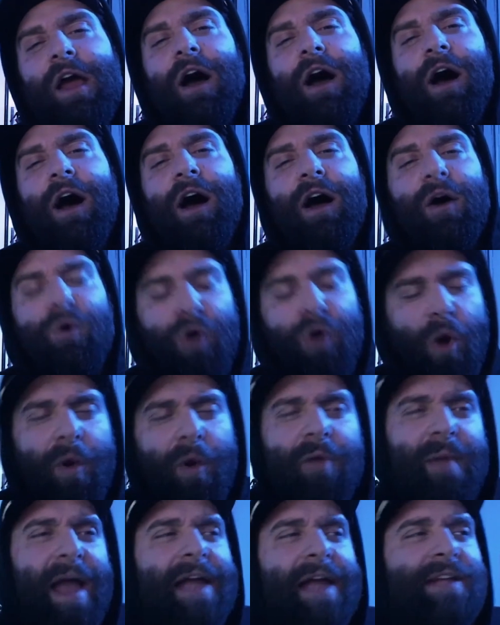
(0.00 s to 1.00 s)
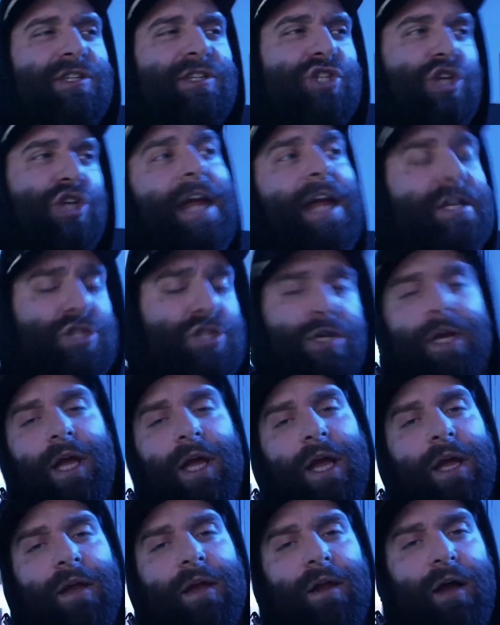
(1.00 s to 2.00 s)
going back and changing
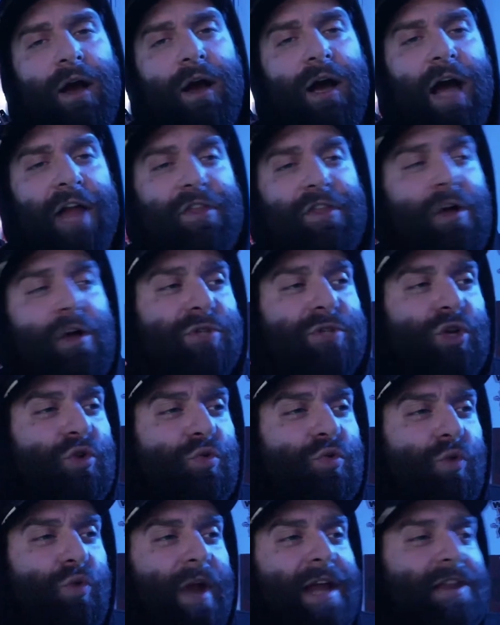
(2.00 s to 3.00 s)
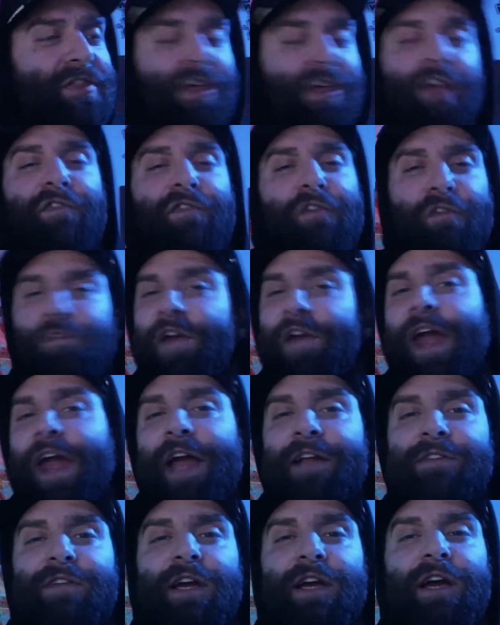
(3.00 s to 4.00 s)
it, I thought was a great thing for
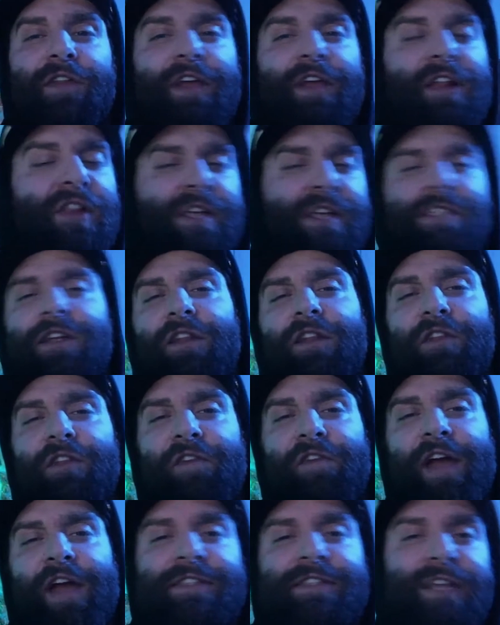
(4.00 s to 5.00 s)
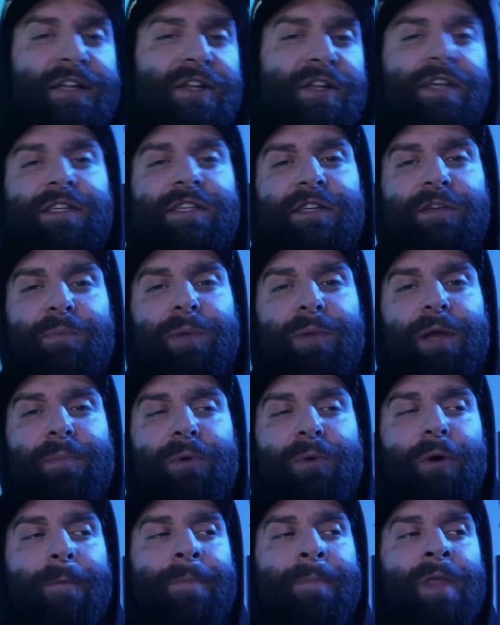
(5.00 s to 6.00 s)
fans. They listened to the fans, they listened to
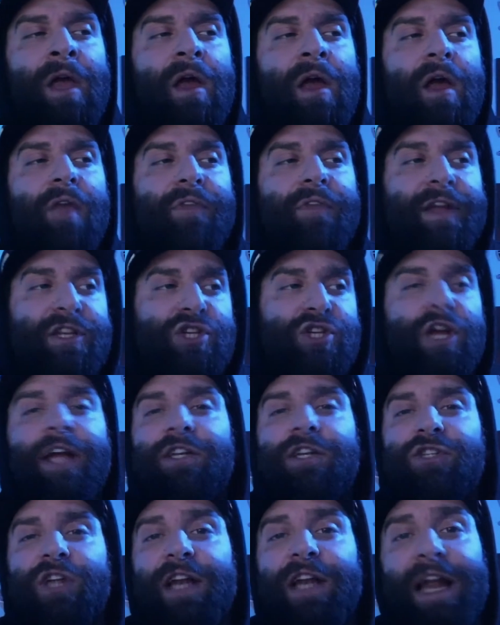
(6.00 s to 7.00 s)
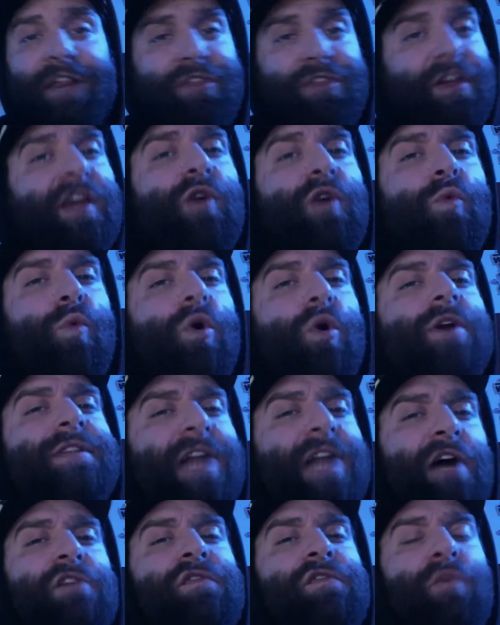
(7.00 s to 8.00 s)
people. They changed it, and I think it worked
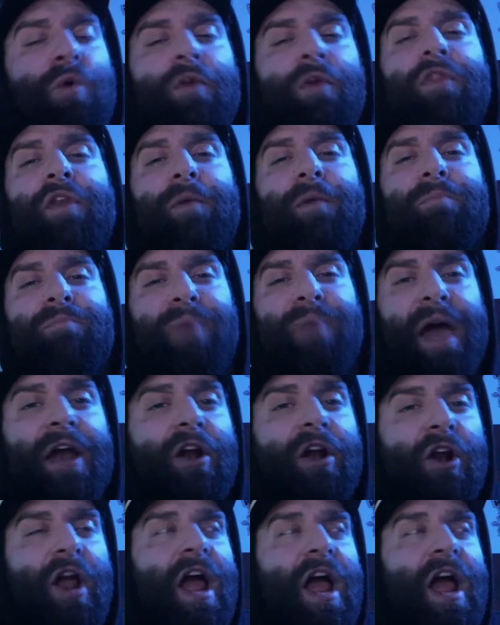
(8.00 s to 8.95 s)
out for the better.